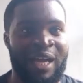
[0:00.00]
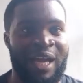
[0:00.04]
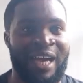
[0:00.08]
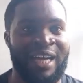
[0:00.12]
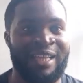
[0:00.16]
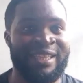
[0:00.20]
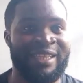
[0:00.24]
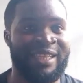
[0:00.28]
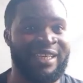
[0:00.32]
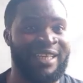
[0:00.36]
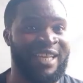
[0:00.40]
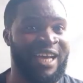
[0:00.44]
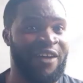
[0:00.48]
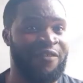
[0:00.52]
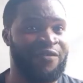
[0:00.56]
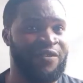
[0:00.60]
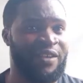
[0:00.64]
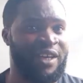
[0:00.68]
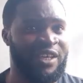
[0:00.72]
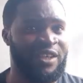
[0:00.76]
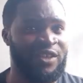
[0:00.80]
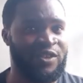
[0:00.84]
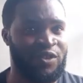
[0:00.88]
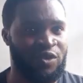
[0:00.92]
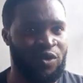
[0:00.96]
and then after
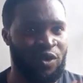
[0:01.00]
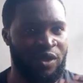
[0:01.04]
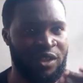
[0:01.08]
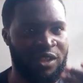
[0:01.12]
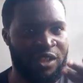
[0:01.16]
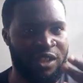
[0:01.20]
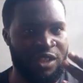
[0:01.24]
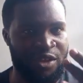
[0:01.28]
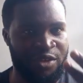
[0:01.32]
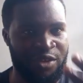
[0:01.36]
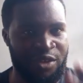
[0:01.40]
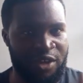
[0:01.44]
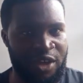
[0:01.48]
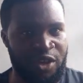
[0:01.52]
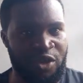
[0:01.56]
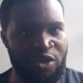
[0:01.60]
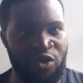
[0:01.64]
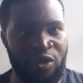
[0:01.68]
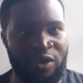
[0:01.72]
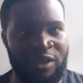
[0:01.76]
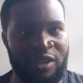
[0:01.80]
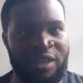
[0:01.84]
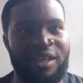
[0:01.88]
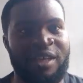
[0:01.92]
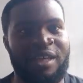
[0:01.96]
installing the
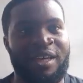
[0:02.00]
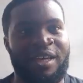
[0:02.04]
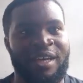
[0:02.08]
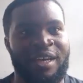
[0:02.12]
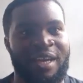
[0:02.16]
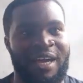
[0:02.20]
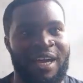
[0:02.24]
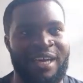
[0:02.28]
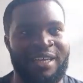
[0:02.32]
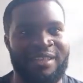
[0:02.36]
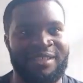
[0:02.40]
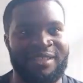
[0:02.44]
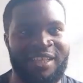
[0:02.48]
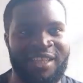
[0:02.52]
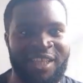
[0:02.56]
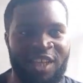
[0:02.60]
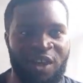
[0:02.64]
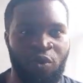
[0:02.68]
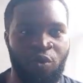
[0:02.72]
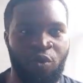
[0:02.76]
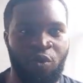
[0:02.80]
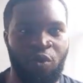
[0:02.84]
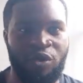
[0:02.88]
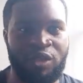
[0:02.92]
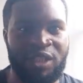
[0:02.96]
irrigation, I started
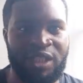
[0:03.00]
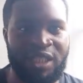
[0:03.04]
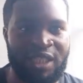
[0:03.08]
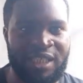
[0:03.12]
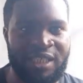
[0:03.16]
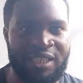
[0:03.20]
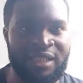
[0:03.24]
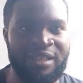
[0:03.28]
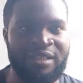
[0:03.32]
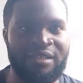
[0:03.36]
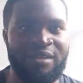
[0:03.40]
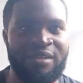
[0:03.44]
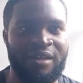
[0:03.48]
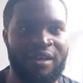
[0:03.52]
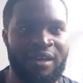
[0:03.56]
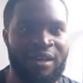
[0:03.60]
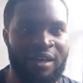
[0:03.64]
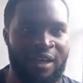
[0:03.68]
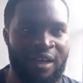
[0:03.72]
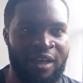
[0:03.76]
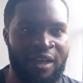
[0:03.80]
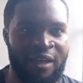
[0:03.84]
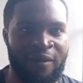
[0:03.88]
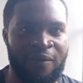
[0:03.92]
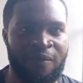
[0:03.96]
watering
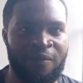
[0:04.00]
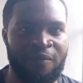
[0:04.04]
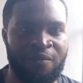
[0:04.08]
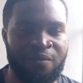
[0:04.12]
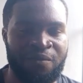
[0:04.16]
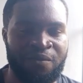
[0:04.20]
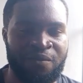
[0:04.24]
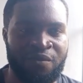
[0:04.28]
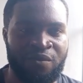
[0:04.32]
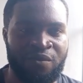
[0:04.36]
the